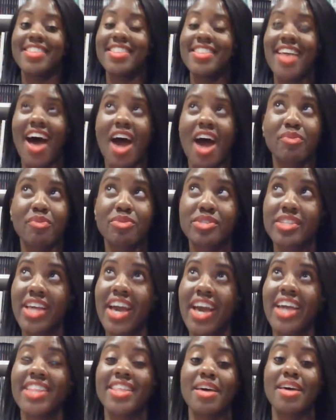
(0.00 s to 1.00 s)
I will
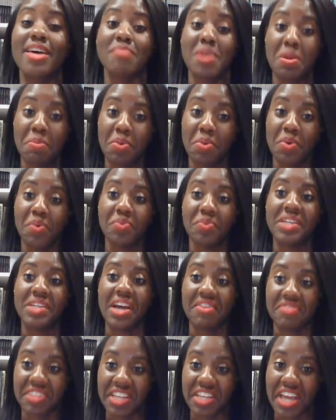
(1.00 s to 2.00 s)
say that people
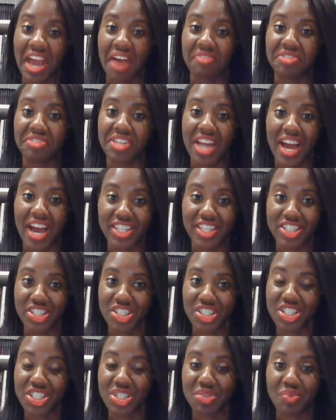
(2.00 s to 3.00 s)
definitely have
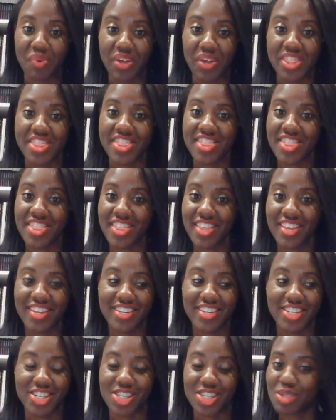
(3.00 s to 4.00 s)
challenges with
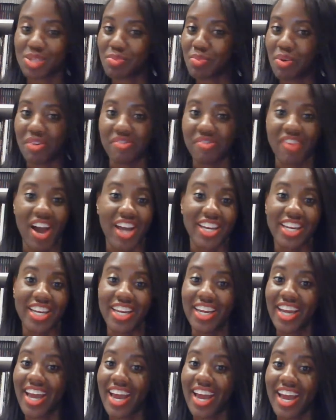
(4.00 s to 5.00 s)
just
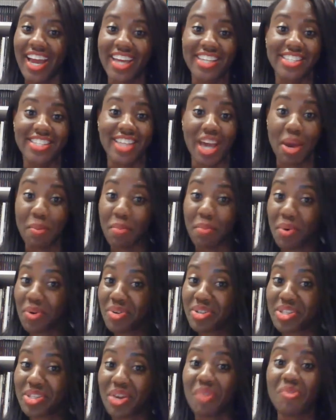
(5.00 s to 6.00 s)
providing
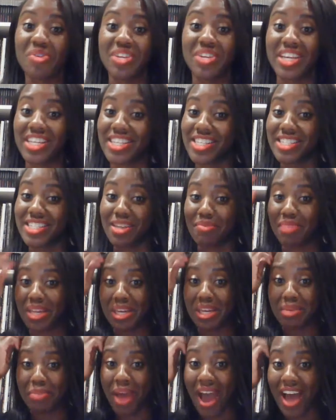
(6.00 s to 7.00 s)
examples of when they did something in
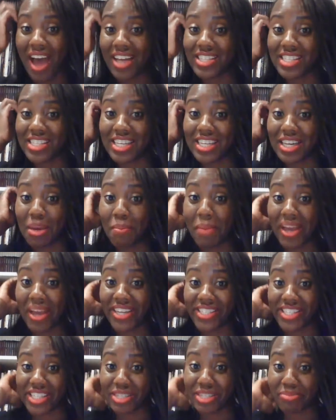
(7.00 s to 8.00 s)
the past. It
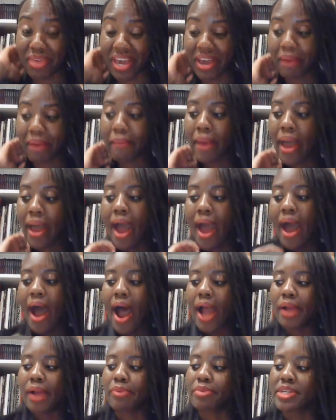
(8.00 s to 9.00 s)
amazes me.
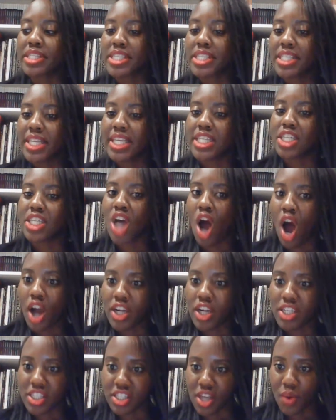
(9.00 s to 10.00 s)
I recently
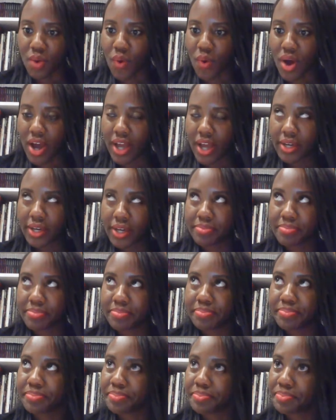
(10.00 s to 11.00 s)
talked to someone
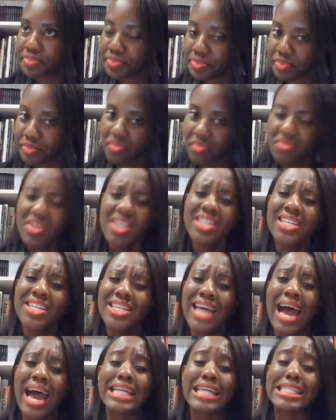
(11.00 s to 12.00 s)
that
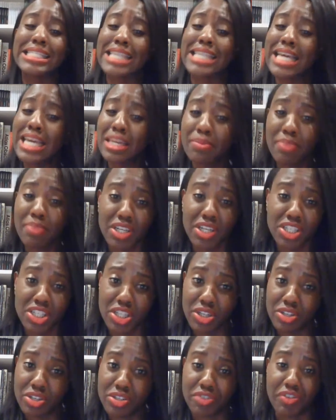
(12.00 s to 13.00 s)
had 10 plus
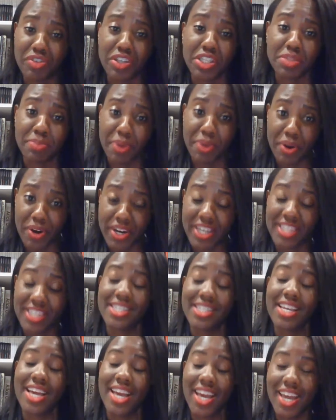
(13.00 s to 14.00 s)
years of experience
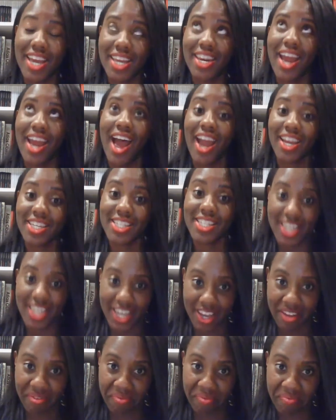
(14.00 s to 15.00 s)
in
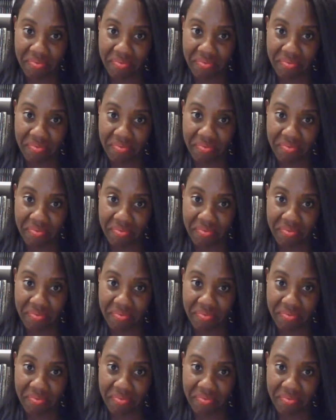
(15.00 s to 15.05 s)
IT.